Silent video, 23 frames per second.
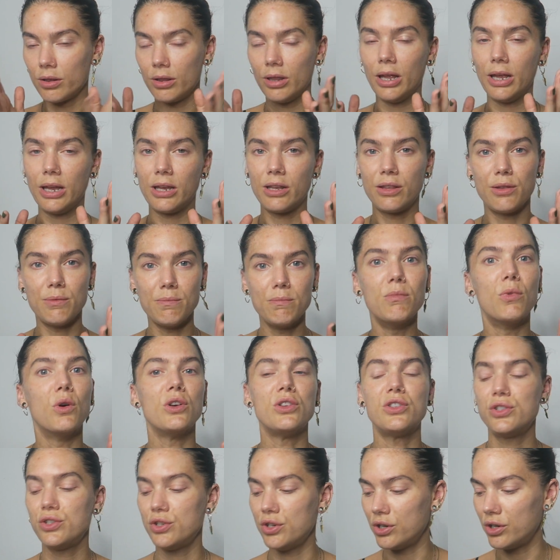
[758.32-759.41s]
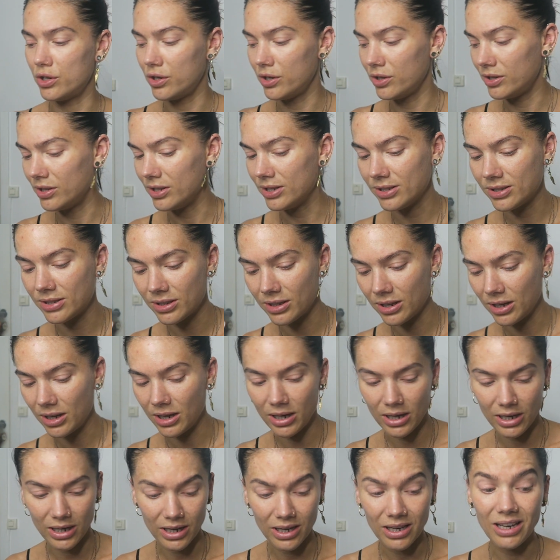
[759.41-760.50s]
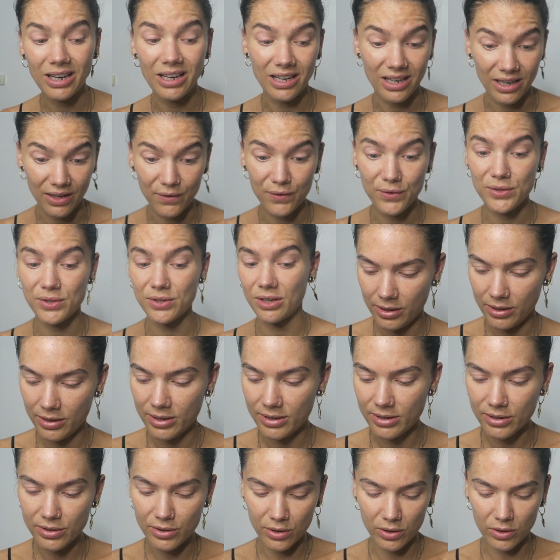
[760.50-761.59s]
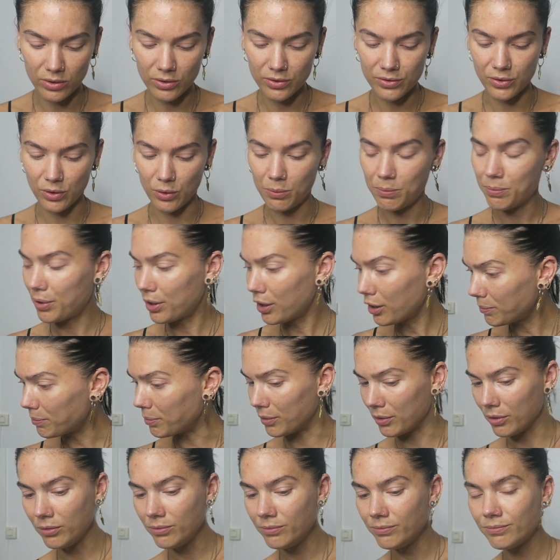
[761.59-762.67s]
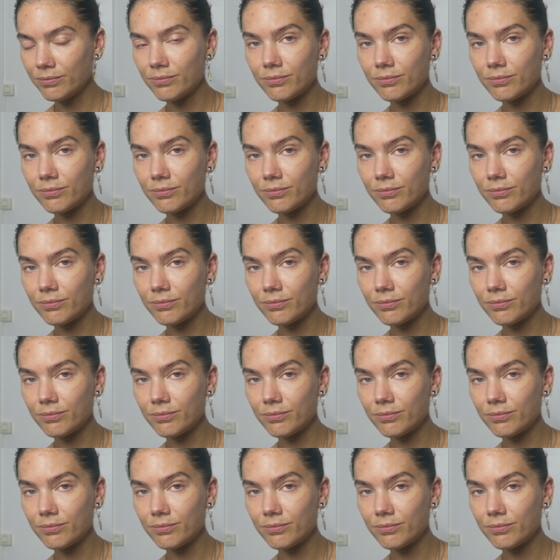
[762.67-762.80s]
like the moisture this gives. This is also purple,